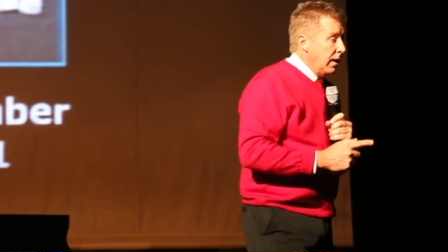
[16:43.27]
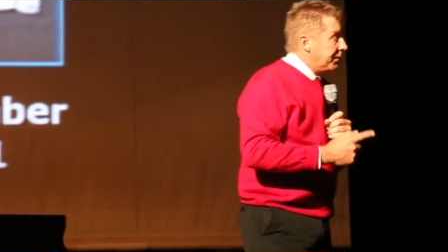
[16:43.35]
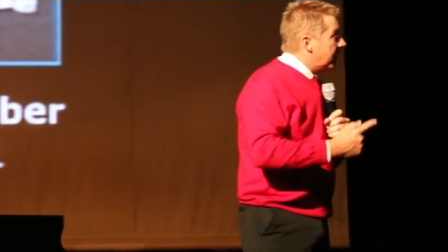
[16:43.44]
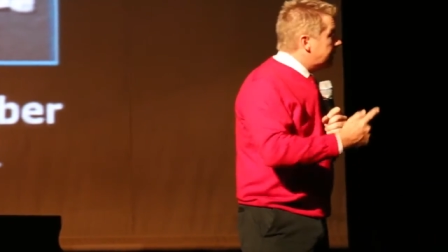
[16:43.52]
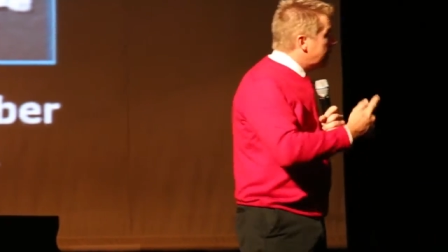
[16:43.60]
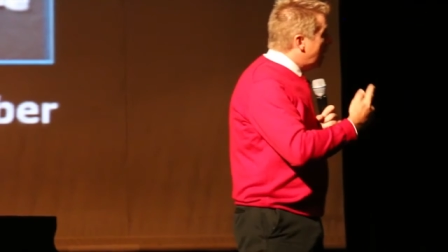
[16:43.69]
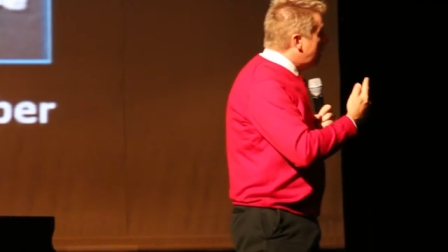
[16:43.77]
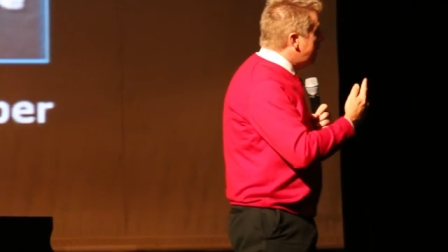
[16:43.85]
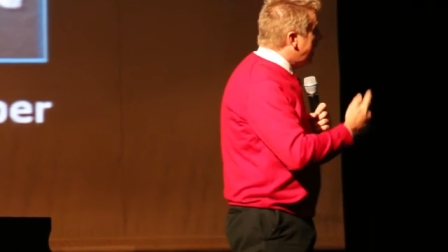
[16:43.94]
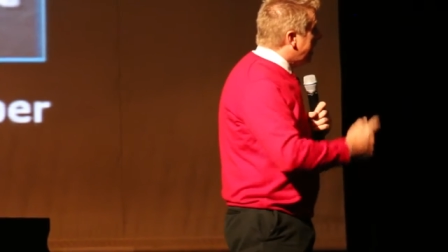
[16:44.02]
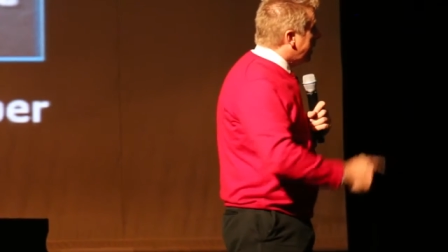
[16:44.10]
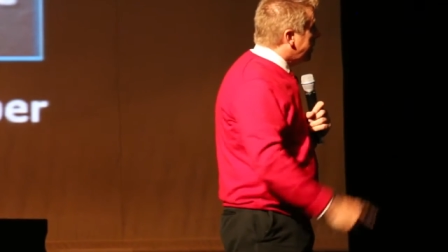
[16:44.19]
At that
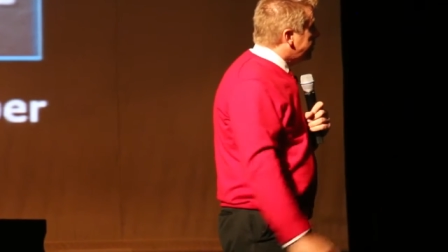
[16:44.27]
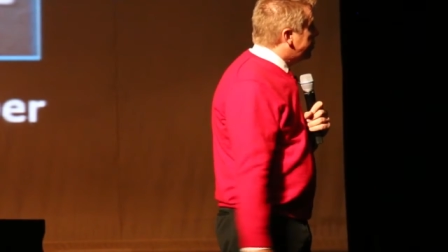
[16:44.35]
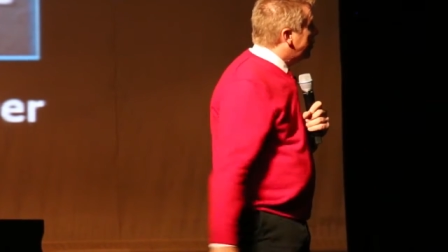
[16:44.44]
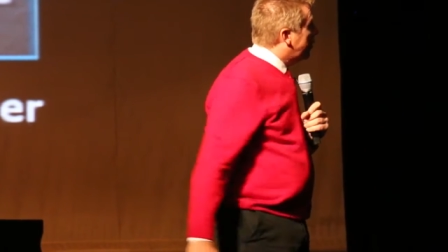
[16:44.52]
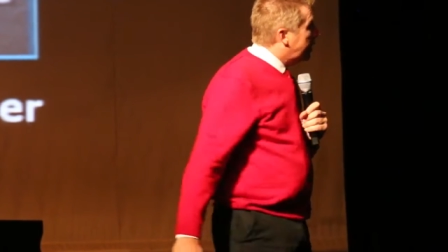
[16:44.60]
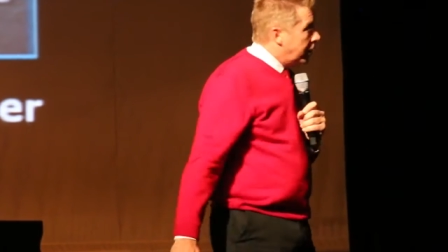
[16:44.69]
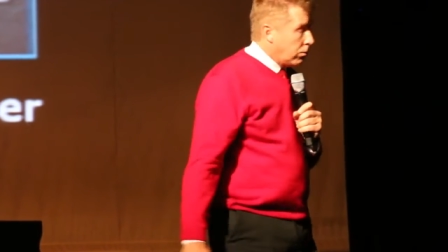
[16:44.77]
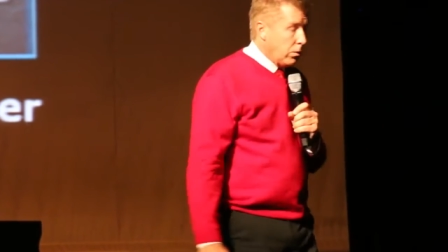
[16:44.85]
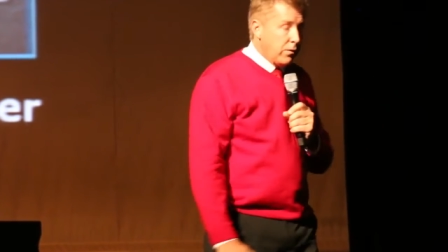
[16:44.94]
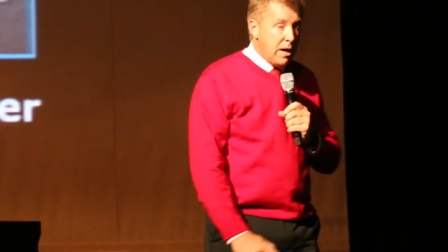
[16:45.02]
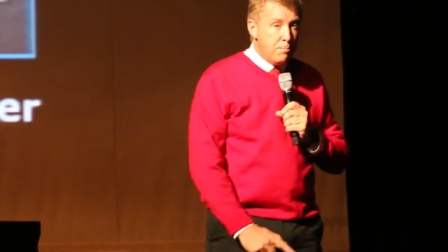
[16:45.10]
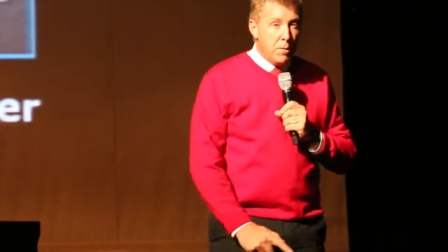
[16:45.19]
young age, he
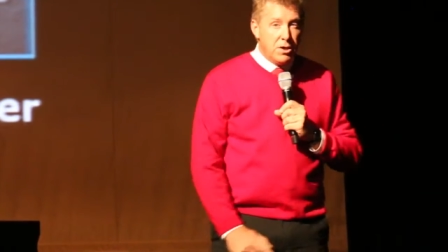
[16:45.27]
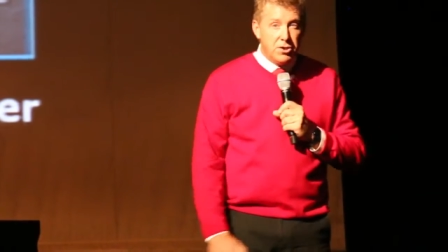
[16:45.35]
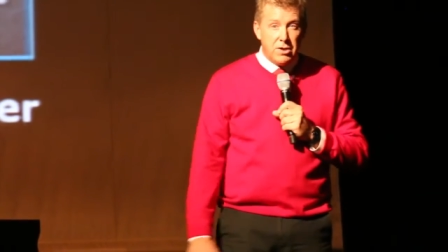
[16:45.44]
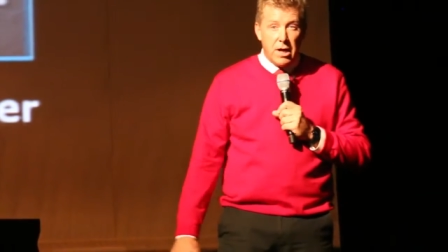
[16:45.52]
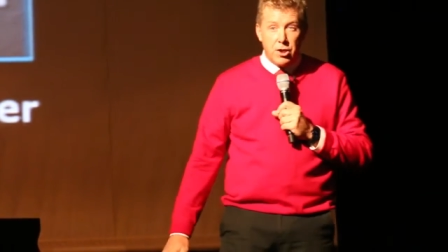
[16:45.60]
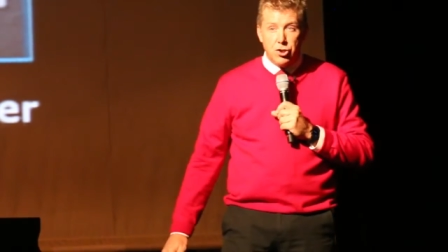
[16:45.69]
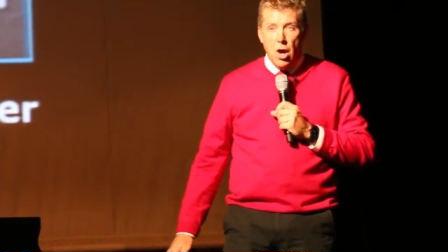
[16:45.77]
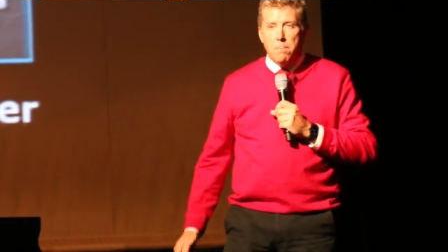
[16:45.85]
grew that mustache.